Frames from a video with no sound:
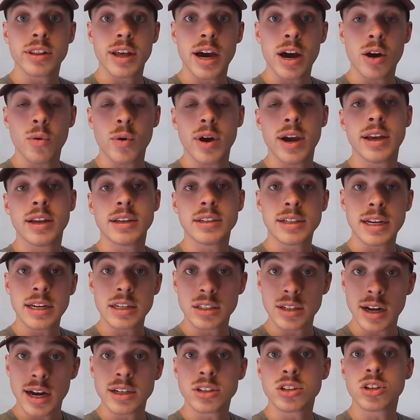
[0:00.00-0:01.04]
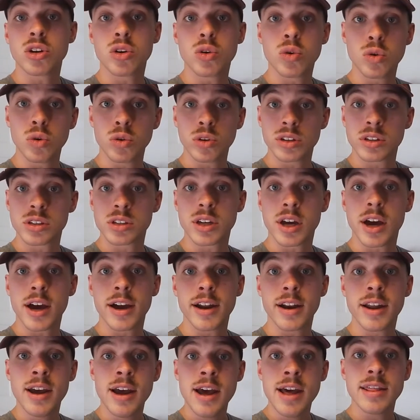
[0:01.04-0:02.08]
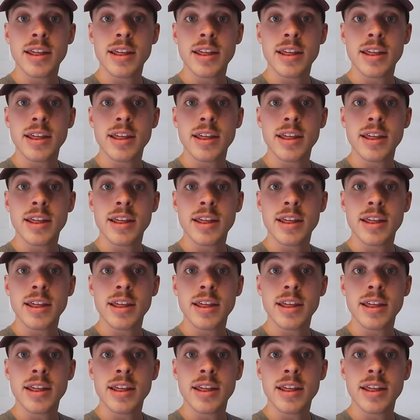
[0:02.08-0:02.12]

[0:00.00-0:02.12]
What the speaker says: That way it stays nice and cool inside.